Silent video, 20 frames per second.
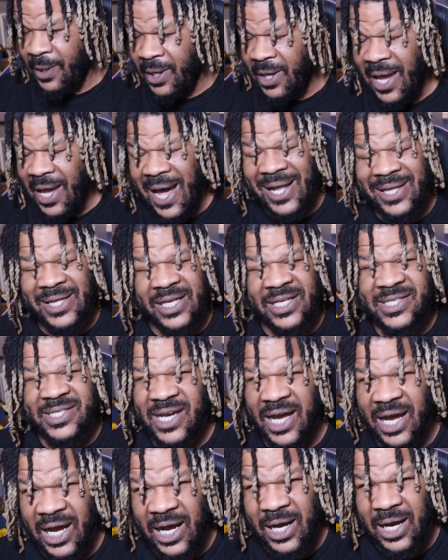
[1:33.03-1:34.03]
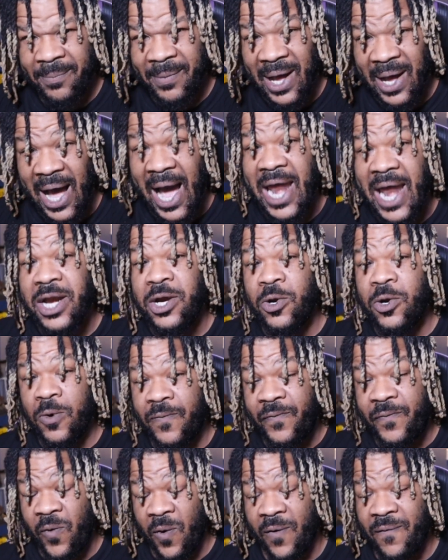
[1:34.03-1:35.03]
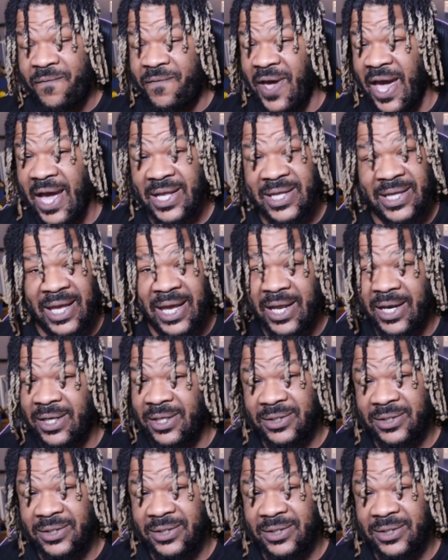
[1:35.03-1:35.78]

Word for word: at the time, I knew for a fact that